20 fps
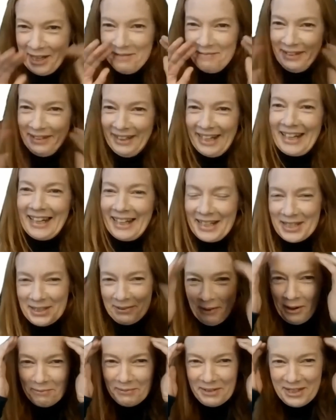completely
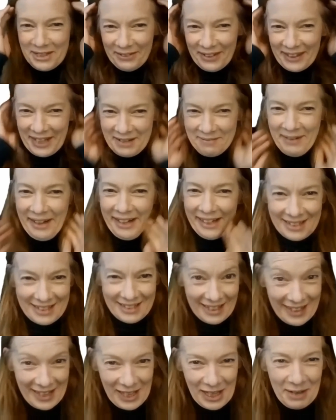swamped with
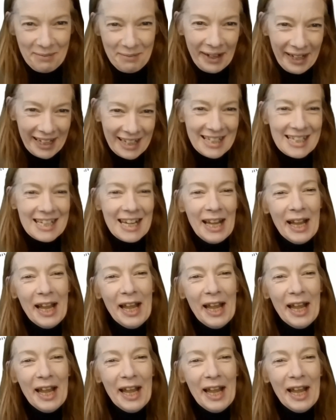emails. I think you might.